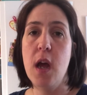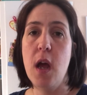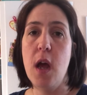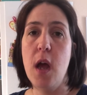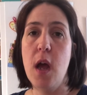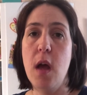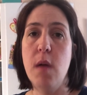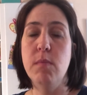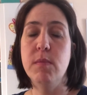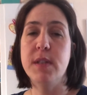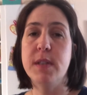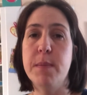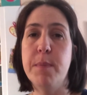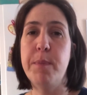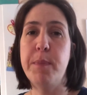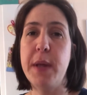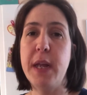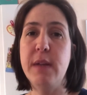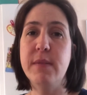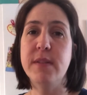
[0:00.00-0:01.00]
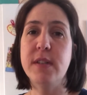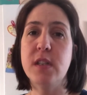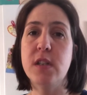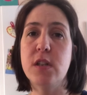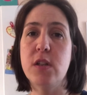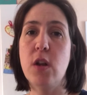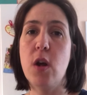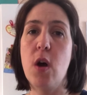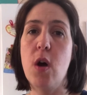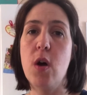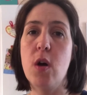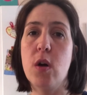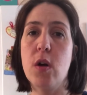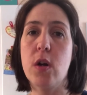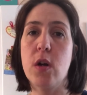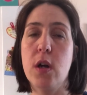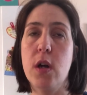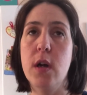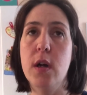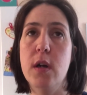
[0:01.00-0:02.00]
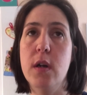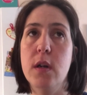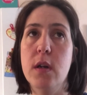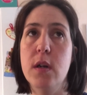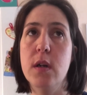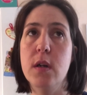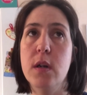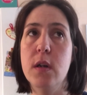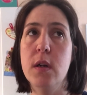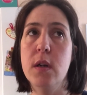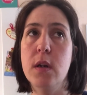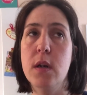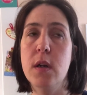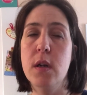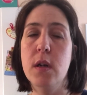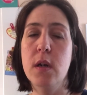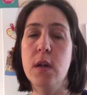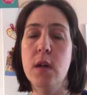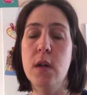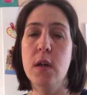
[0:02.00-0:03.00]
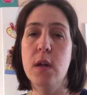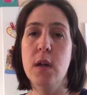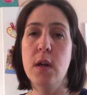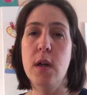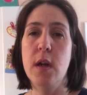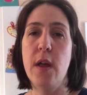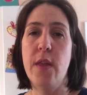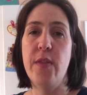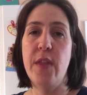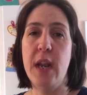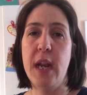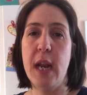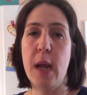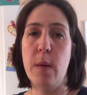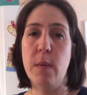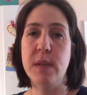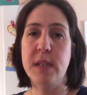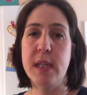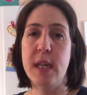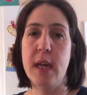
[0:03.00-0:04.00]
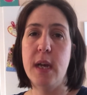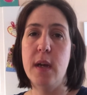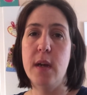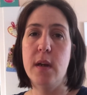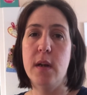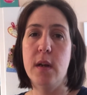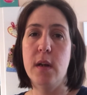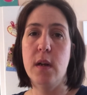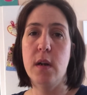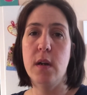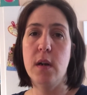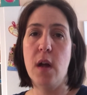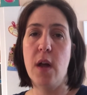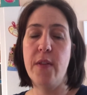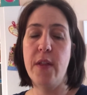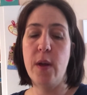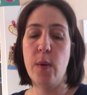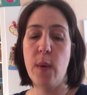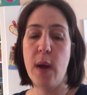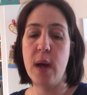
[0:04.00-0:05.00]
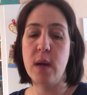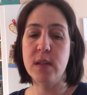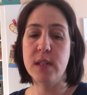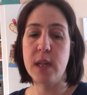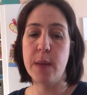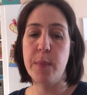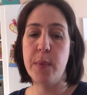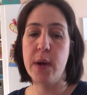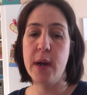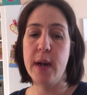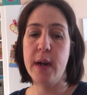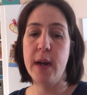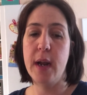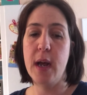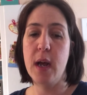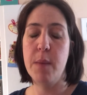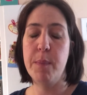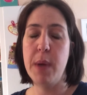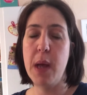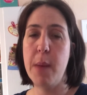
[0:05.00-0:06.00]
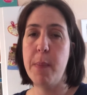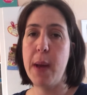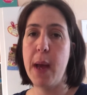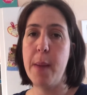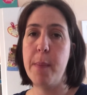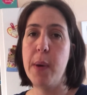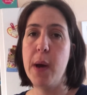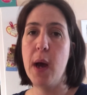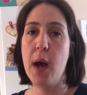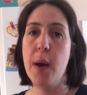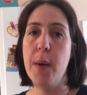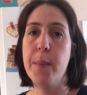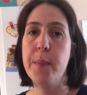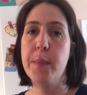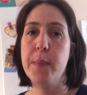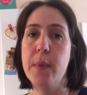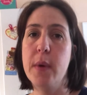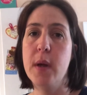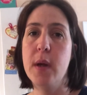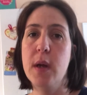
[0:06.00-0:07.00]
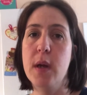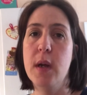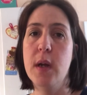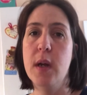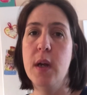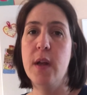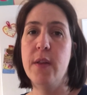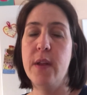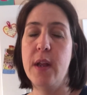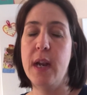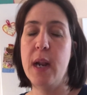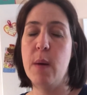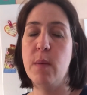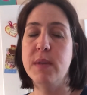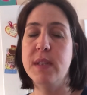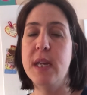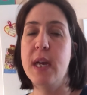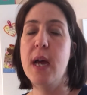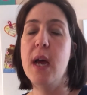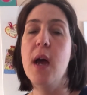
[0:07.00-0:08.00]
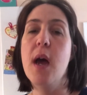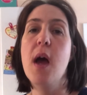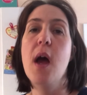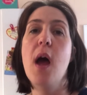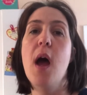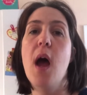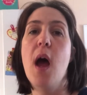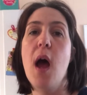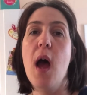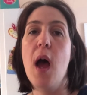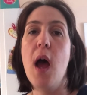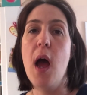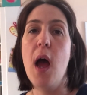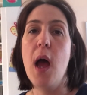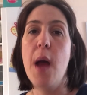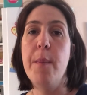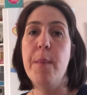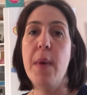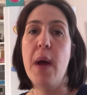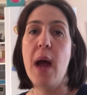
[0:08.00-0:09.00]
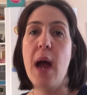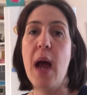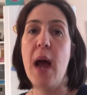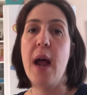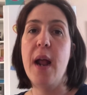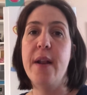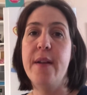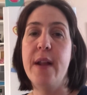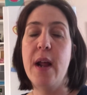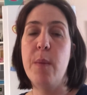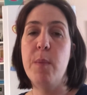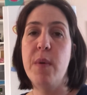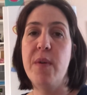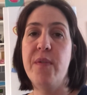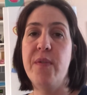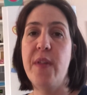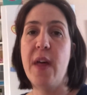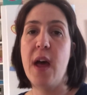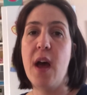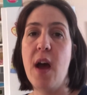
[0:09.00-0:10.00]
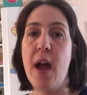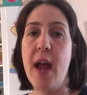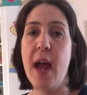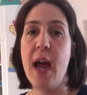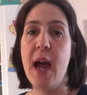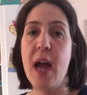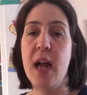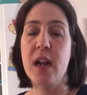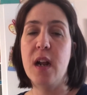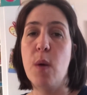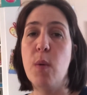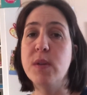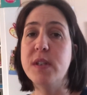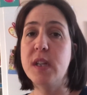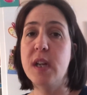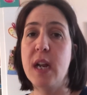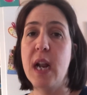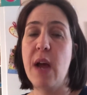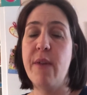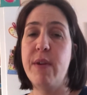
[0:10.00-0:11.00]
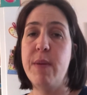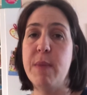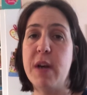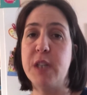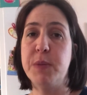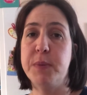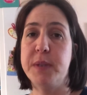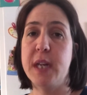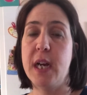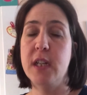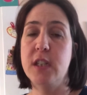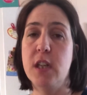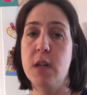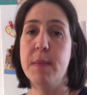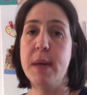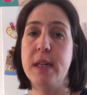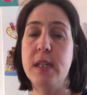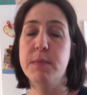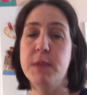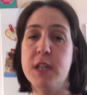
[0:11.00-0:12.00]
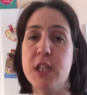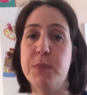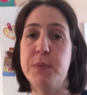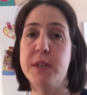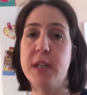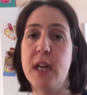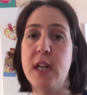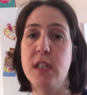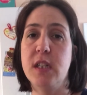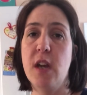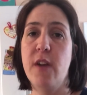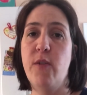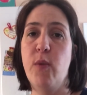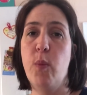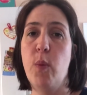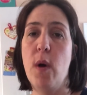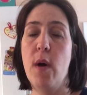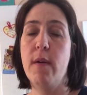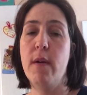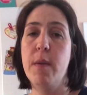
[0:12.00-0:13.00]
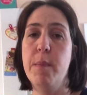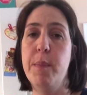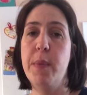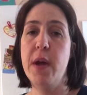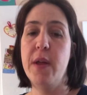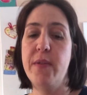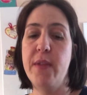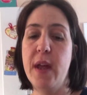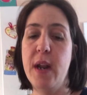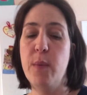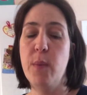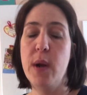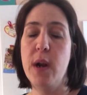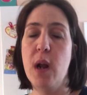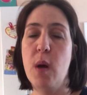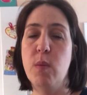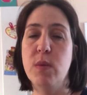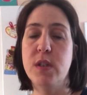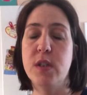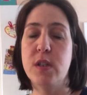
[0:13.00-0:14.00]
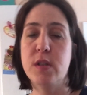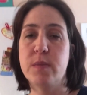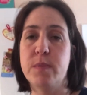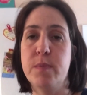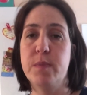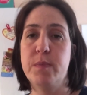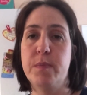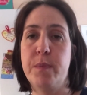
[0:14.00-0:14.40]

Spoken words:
some beef stock. I think that was it. Can't think what else I put in there. A bit of pepper. And that was it. And then with that, I wasn't going to have any mashed potato. I made some mashed potato for Warren, but then when I was